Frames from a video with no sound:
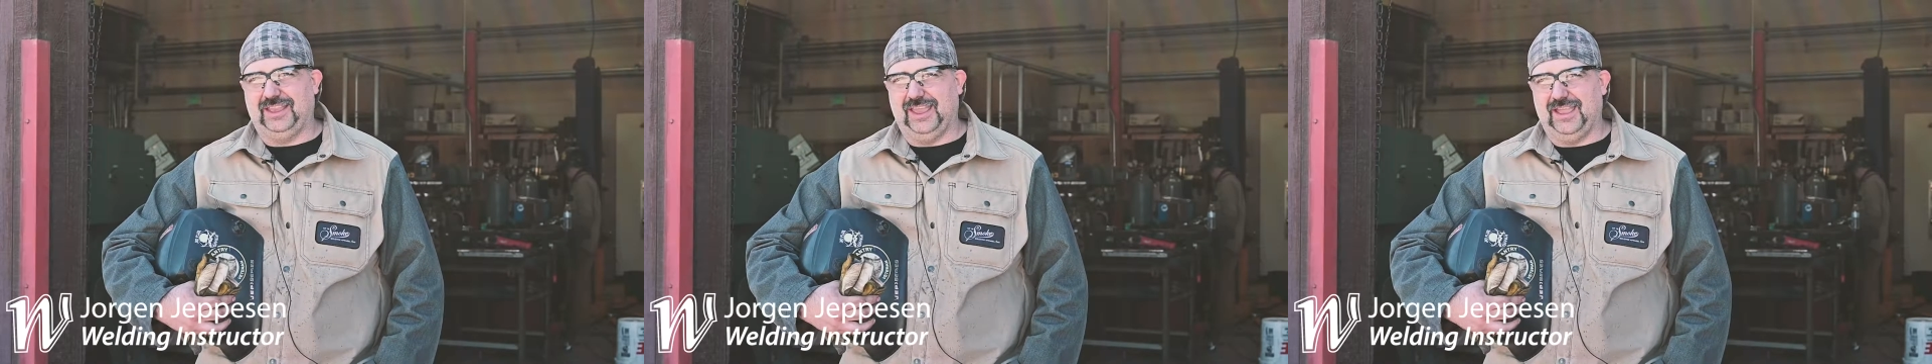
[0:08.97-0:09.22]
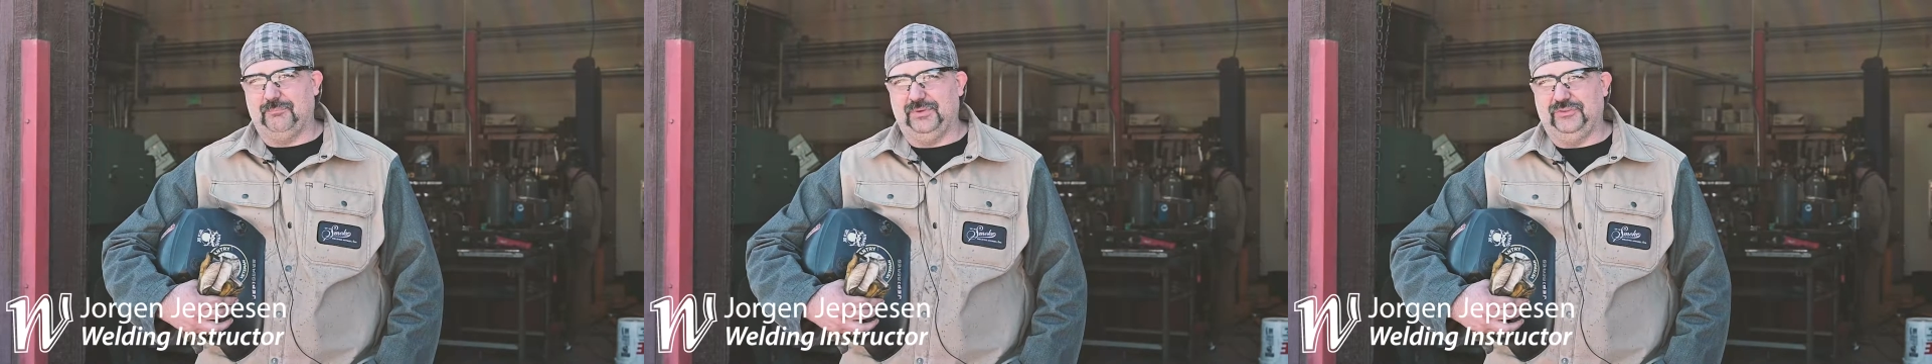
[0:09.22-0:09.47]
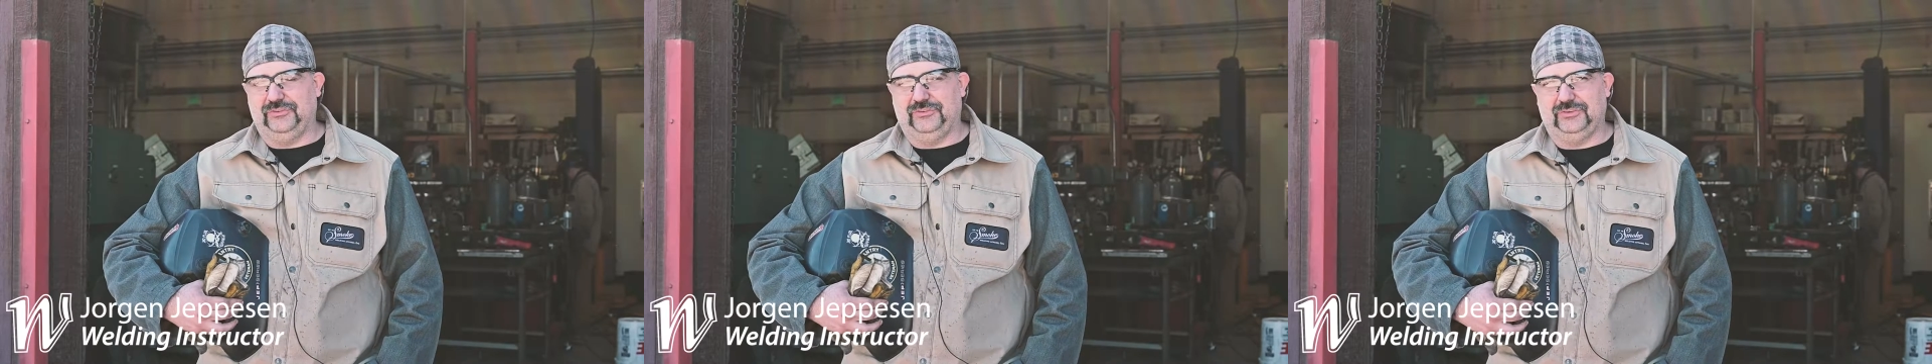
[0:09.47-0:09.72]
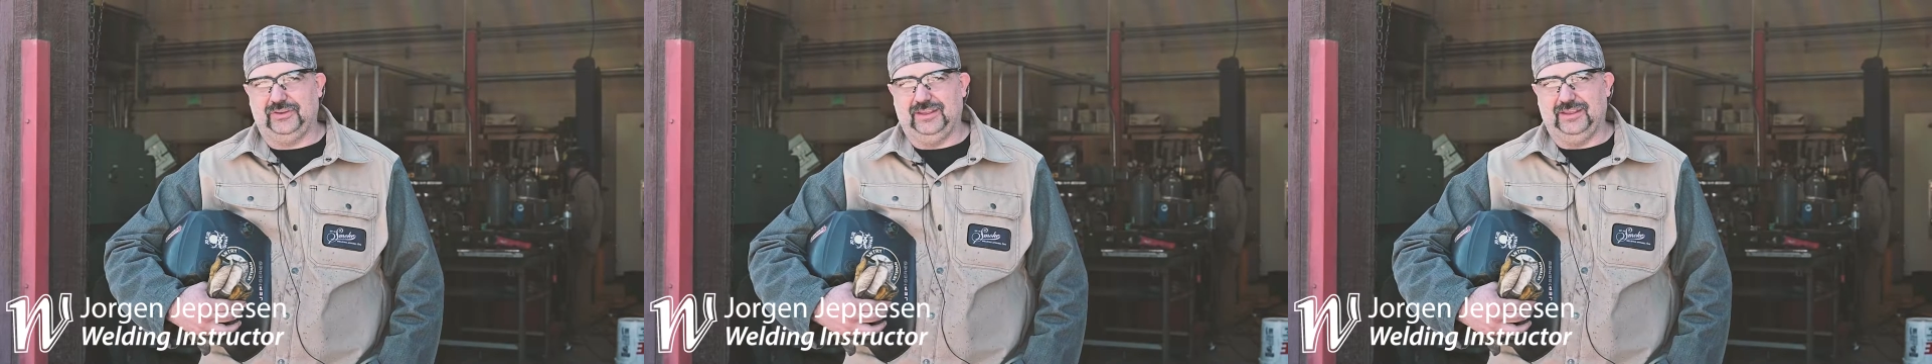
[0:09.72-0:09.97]

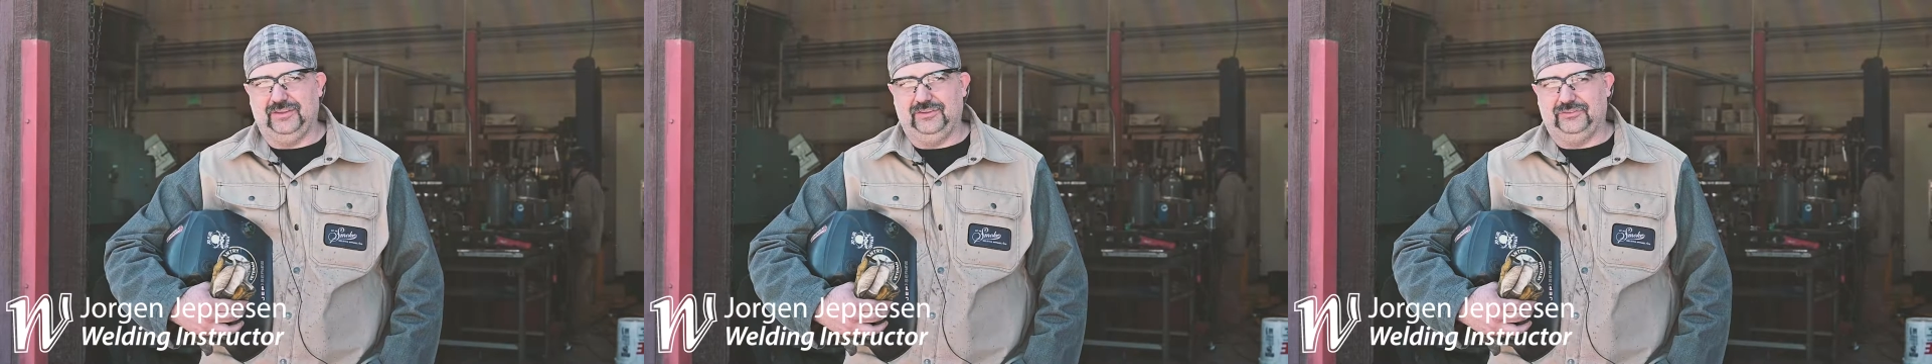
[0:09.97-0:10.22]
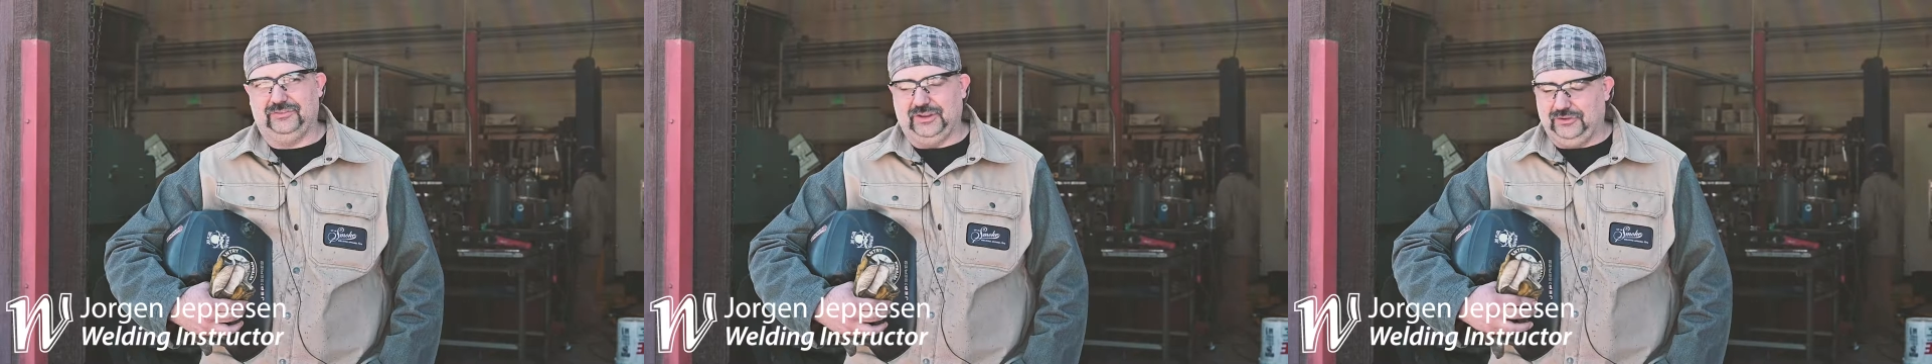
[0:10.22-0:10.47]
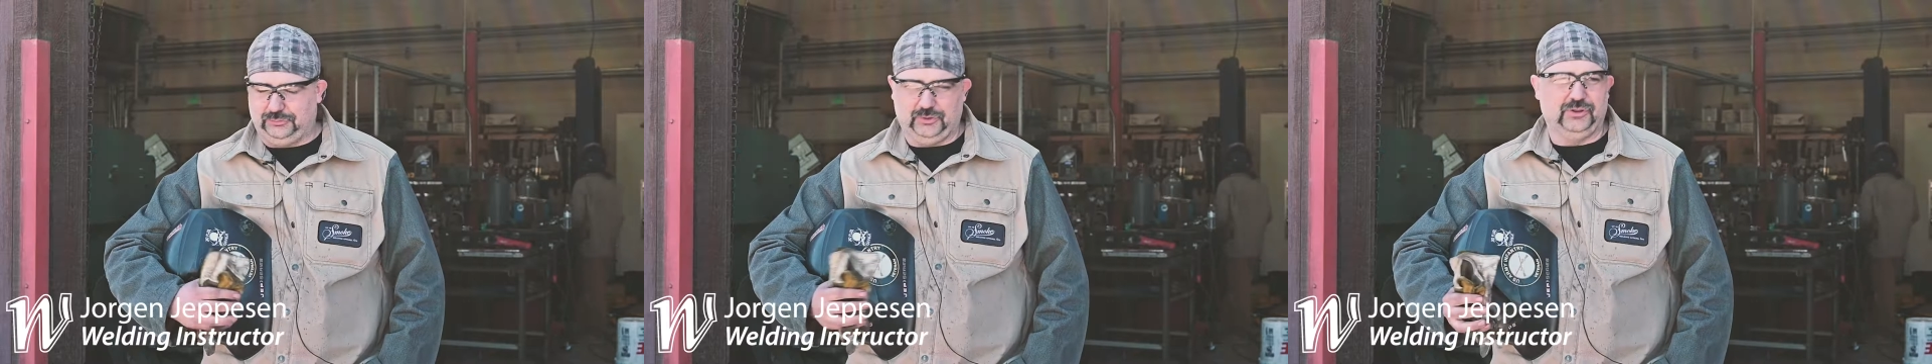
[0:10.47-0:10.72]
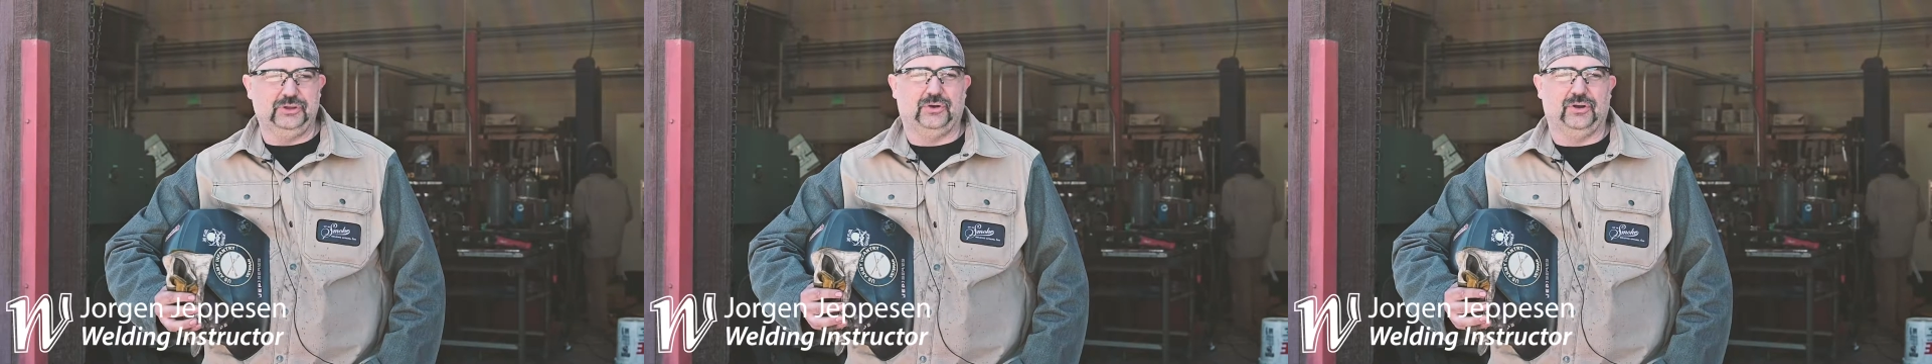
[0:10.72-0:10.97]
campus is, has
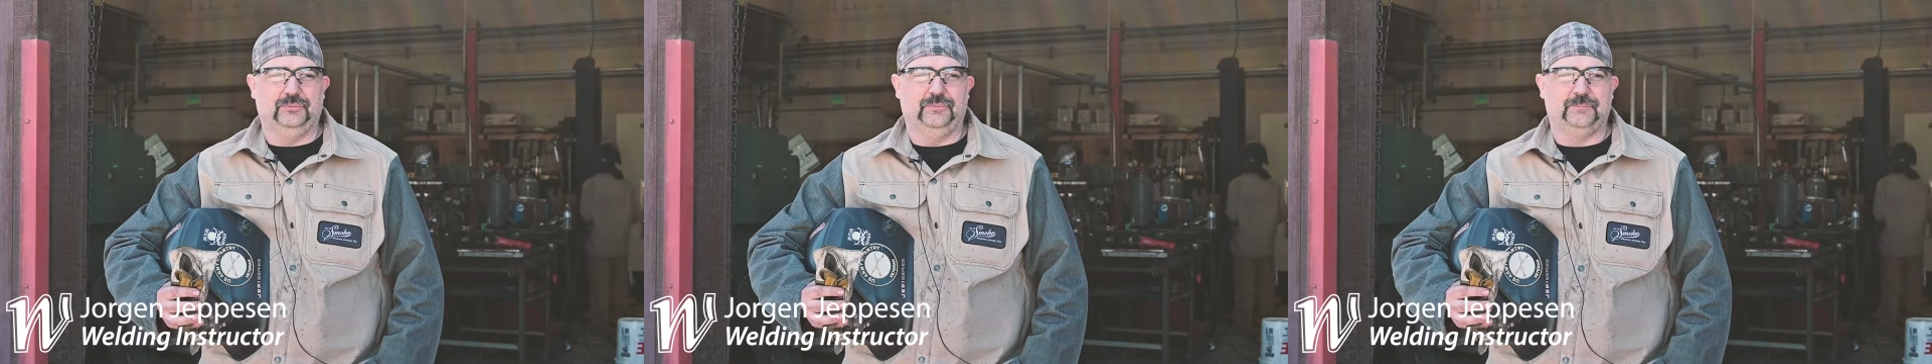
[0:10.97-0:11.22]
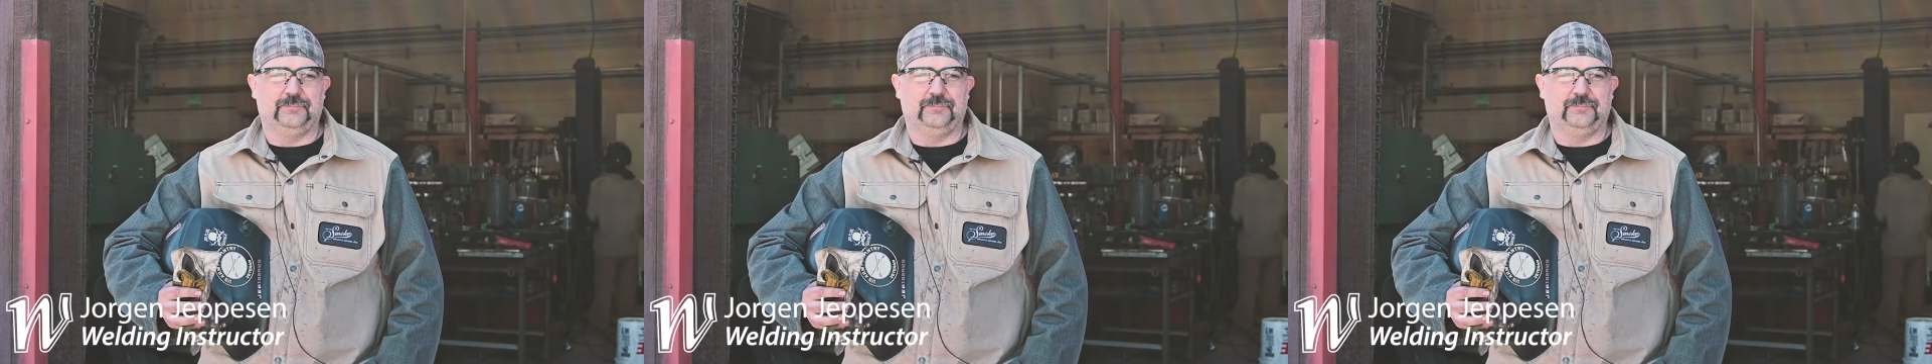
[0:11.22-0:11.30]
really grown.